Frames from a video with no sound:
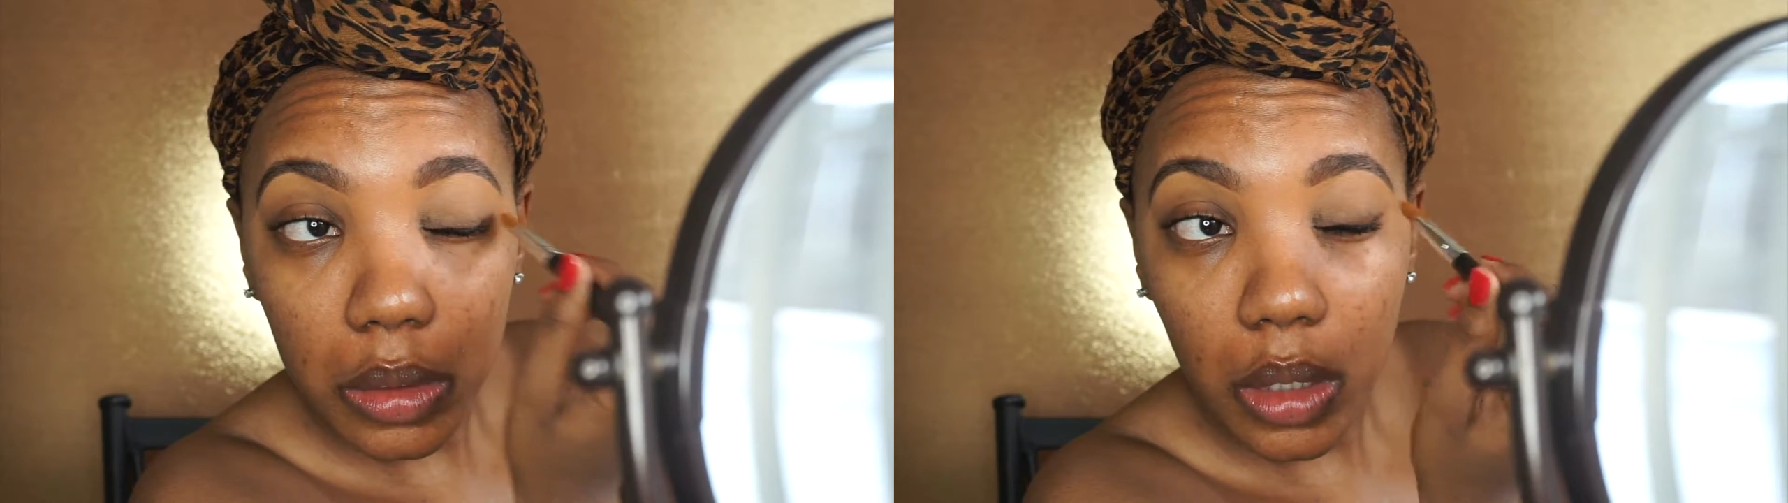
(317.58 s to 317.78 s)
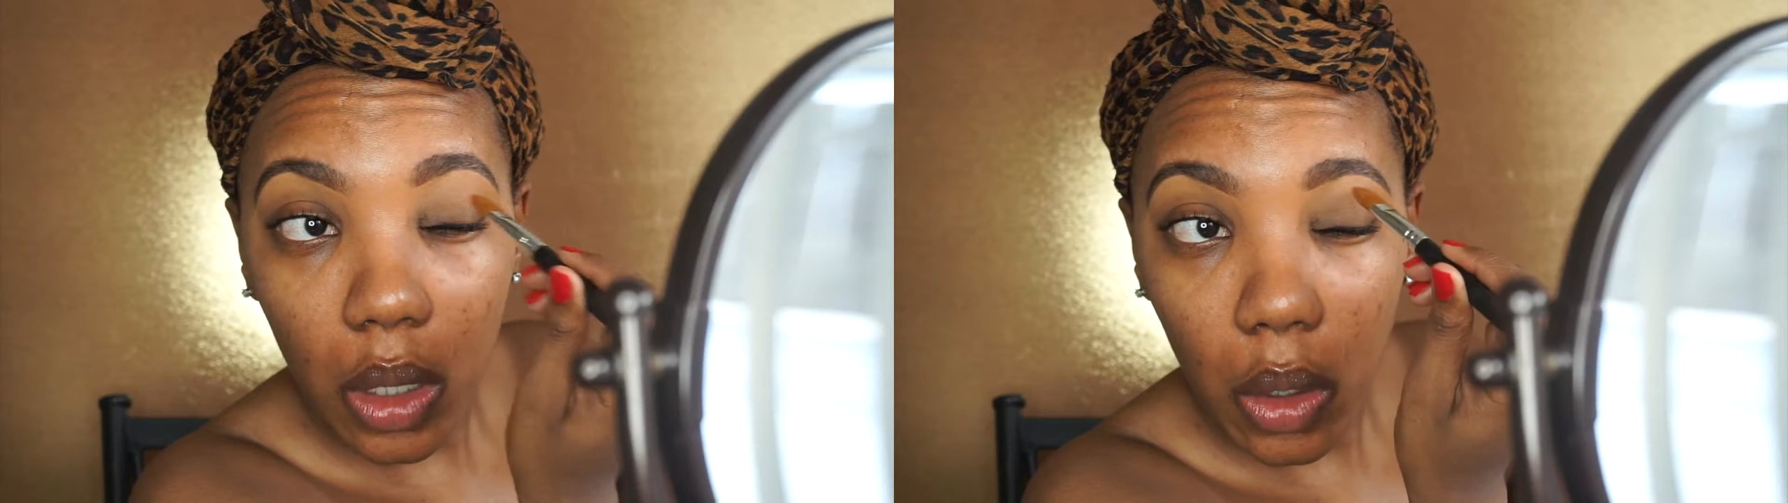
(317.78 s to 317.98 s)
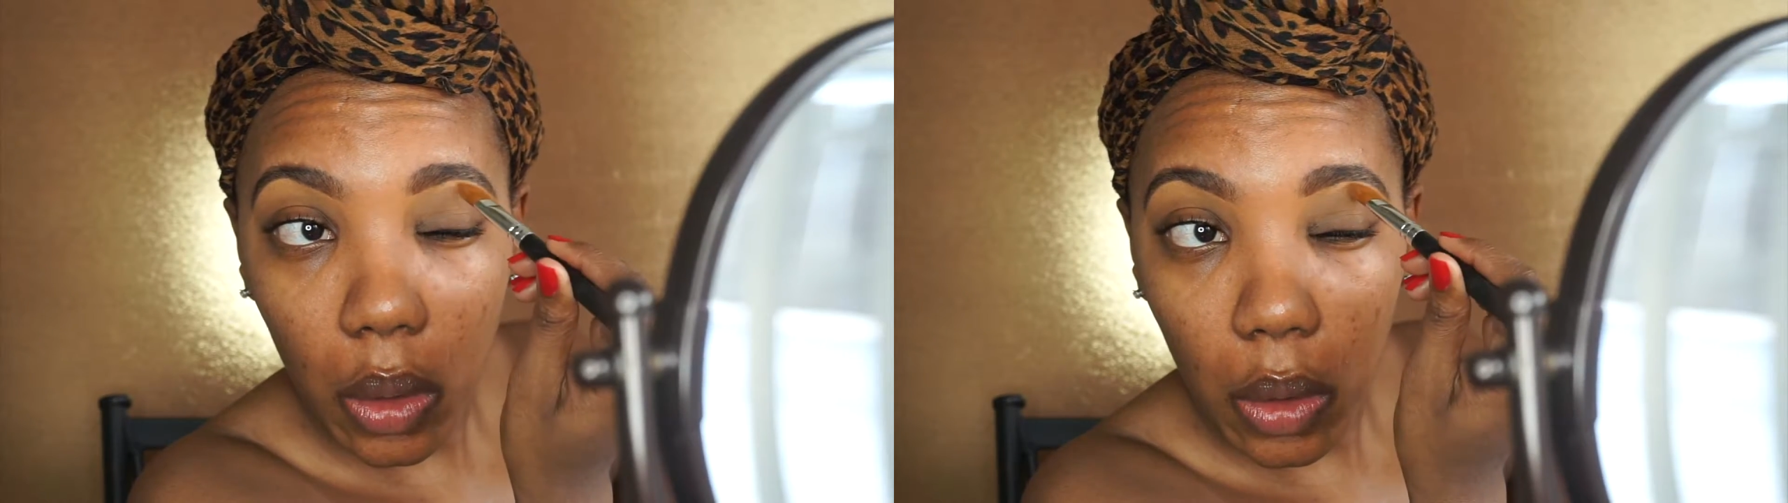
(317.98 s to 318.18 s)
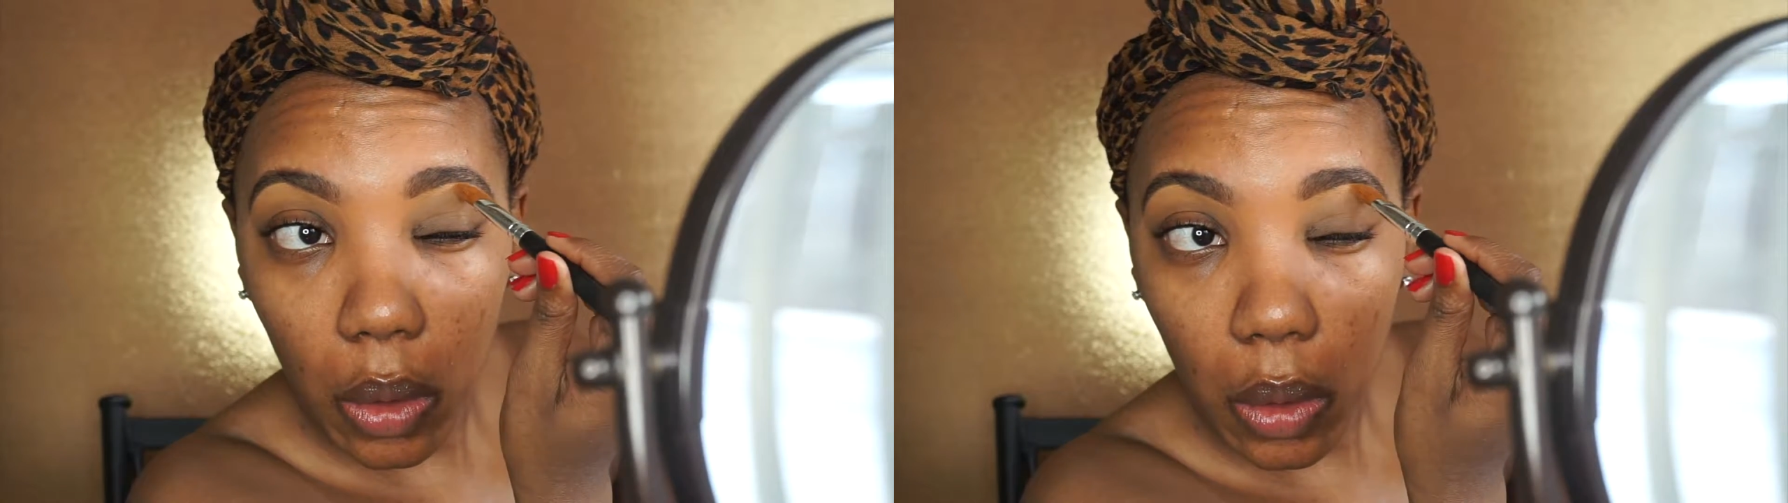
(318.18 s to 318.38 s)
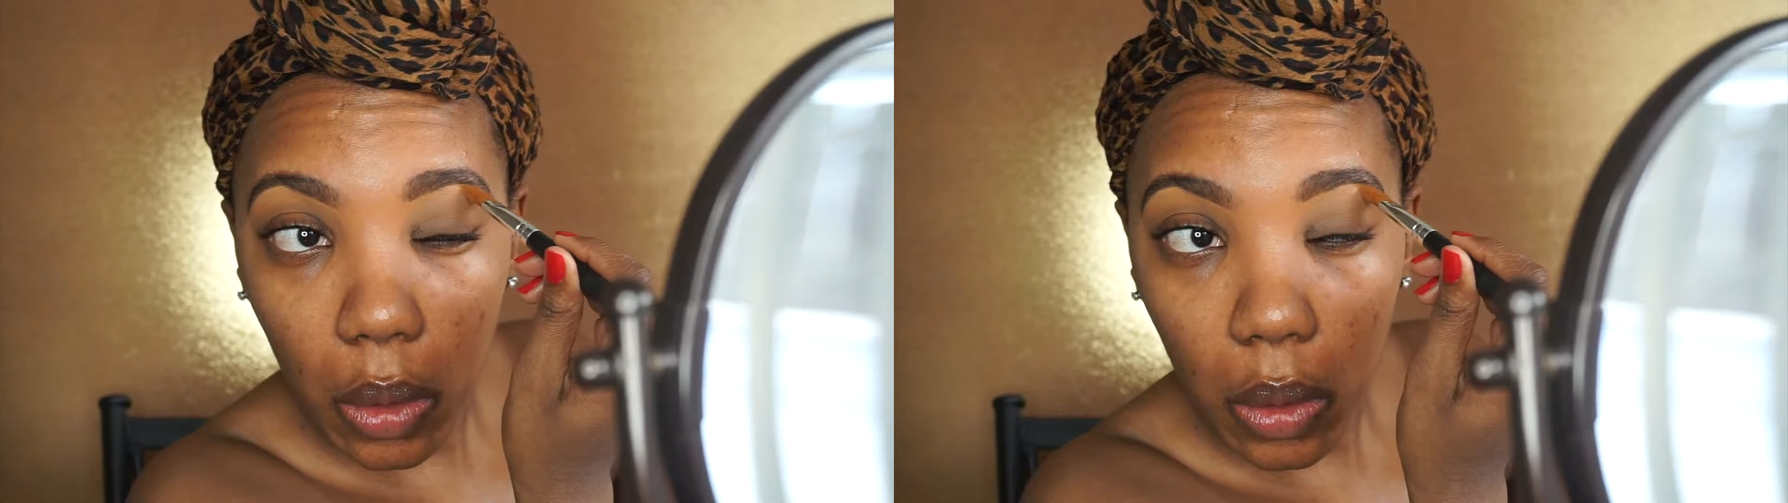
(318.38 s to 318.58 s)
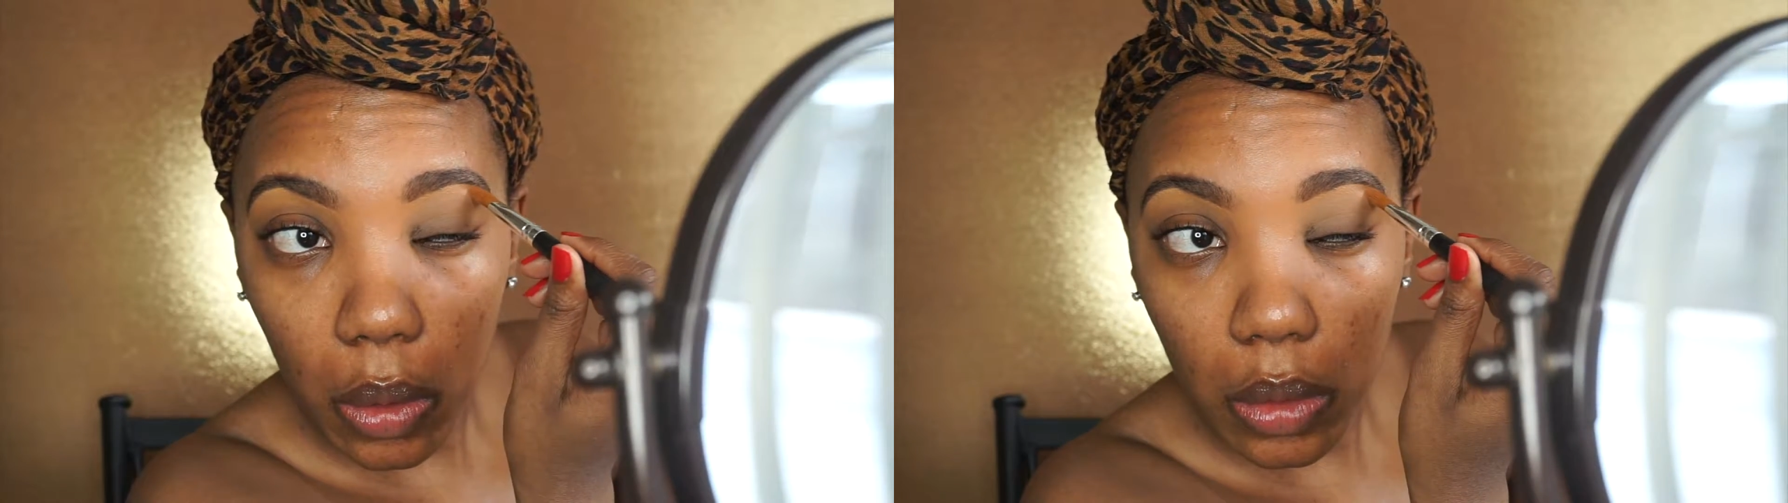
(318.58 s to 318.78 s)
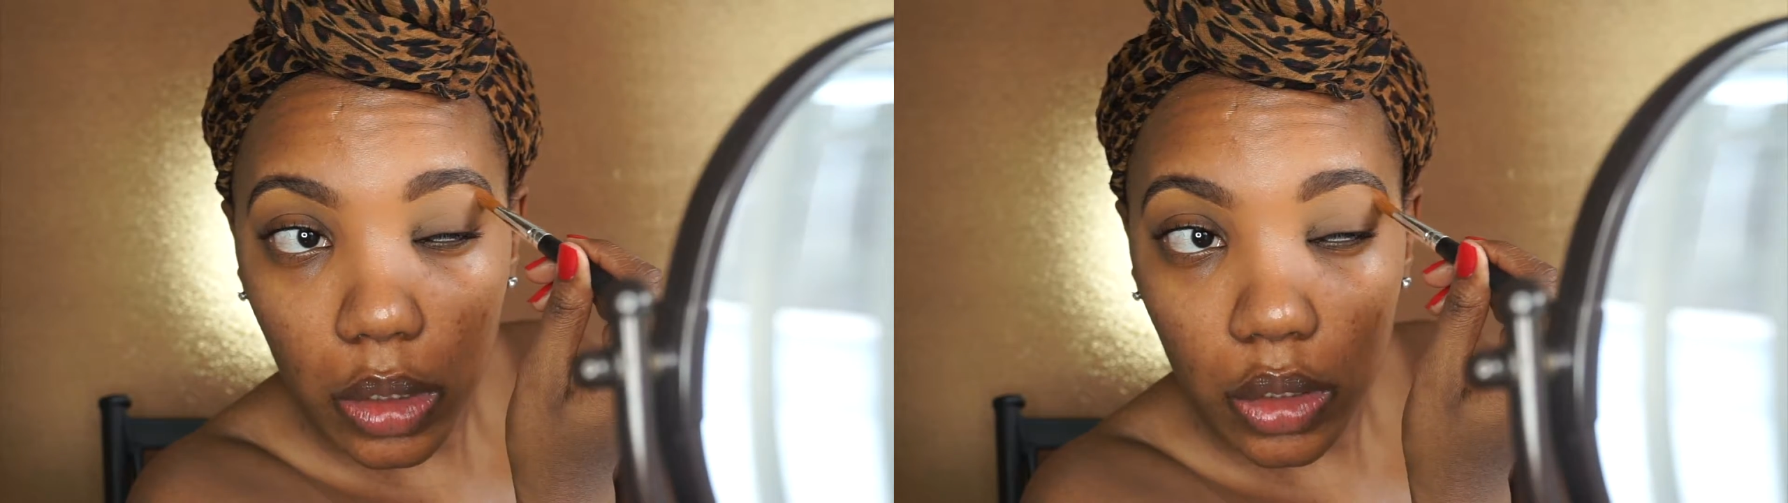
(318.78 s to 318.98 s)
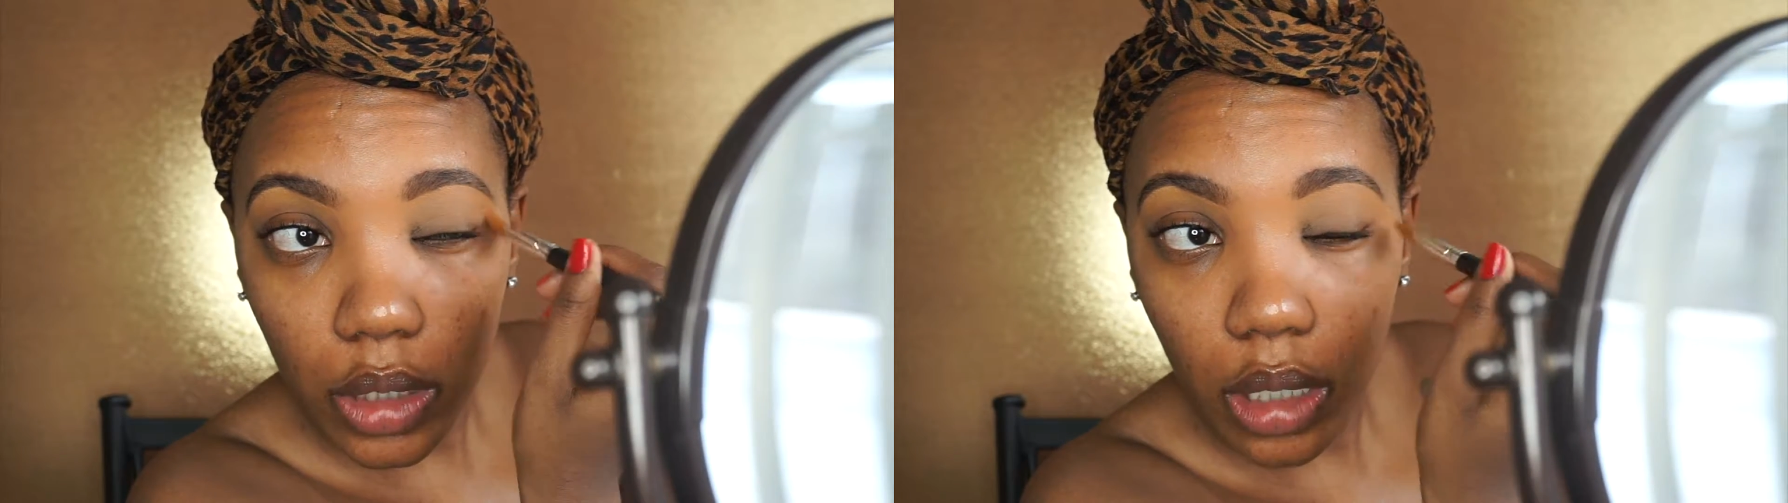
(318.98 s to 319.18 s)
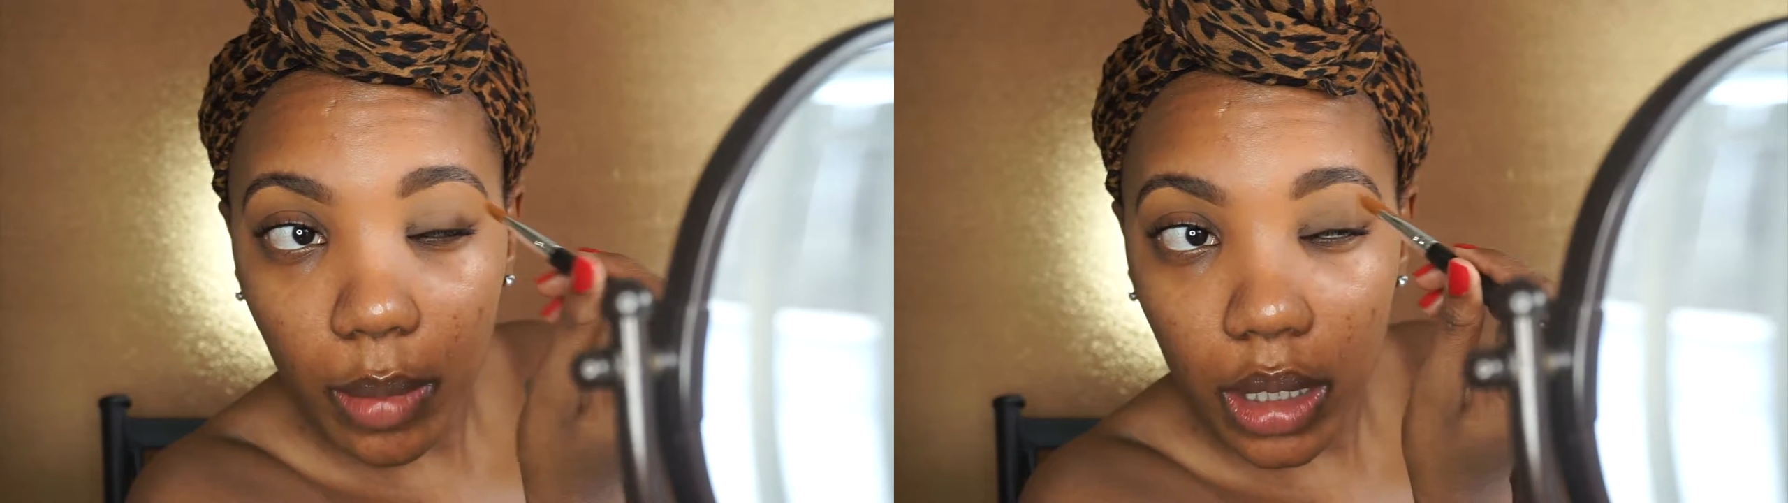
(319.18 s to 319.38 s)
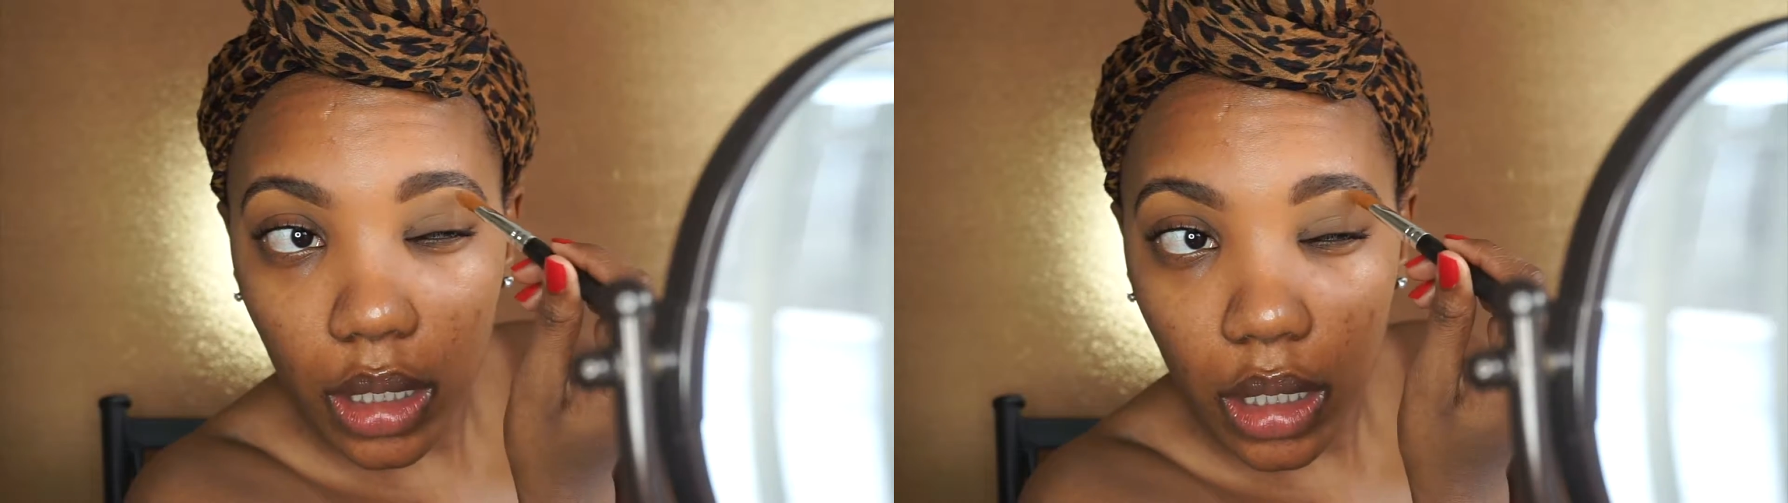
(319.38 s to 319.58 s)
So, just try to
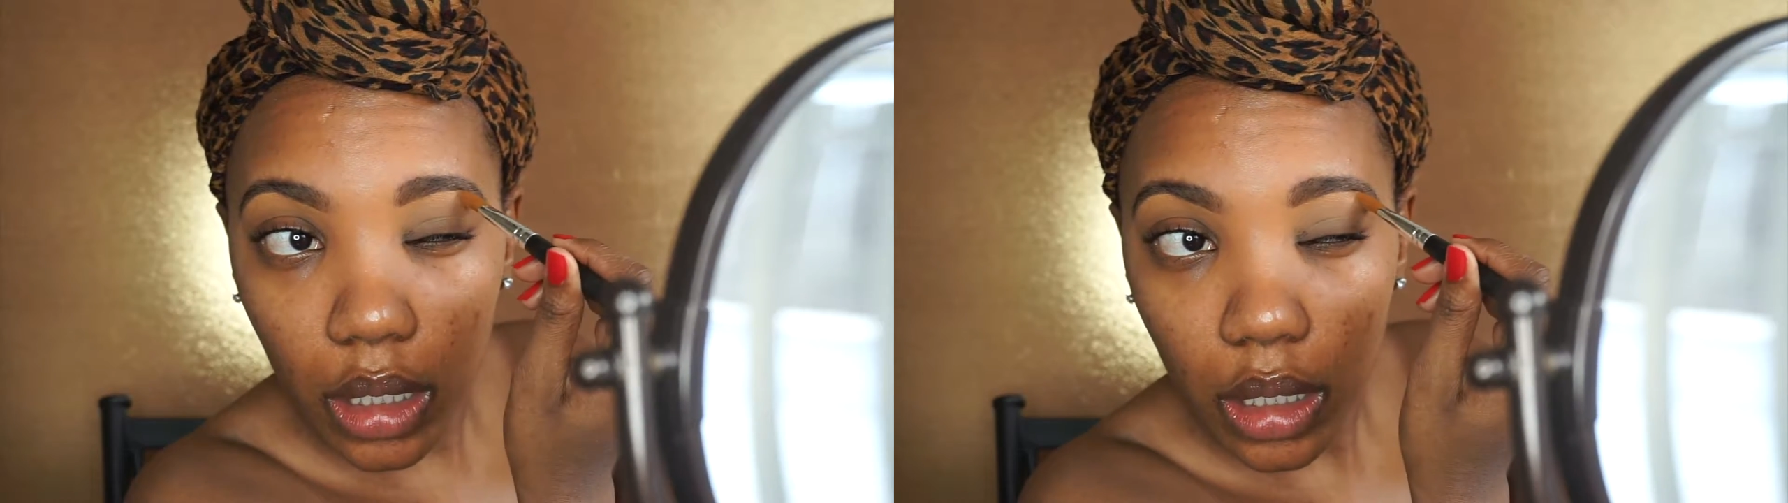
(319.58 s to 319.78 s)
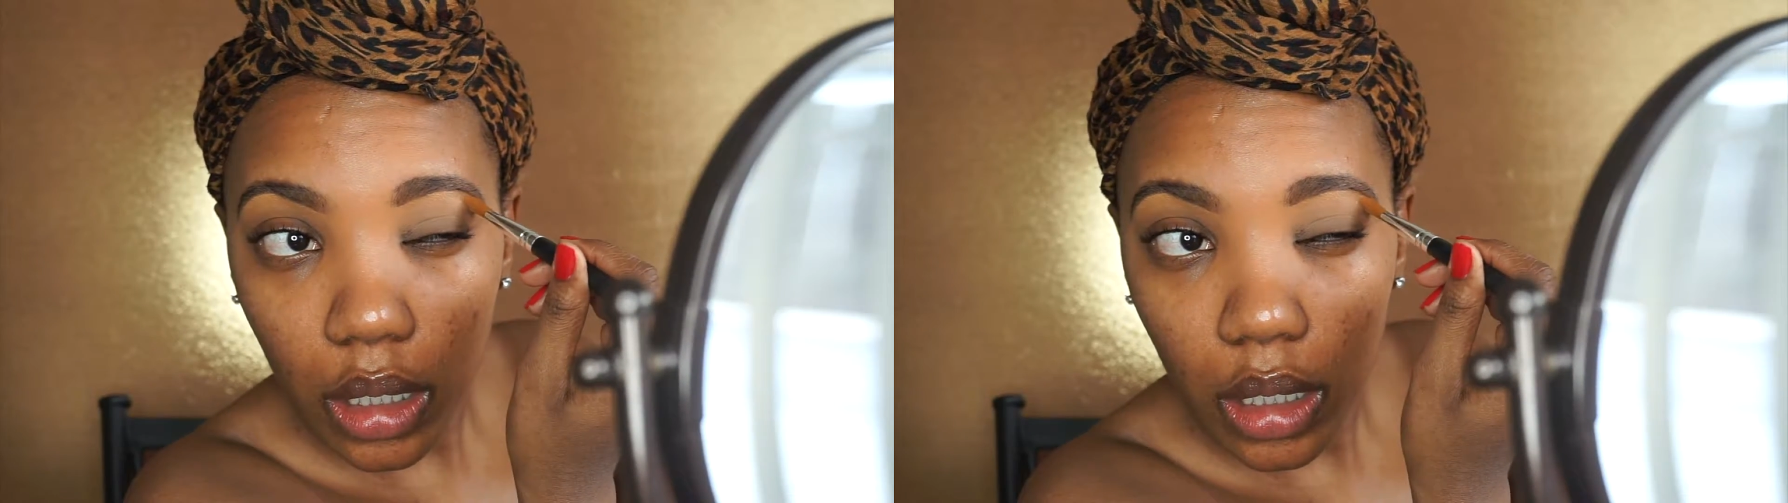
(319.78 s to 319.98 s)
make it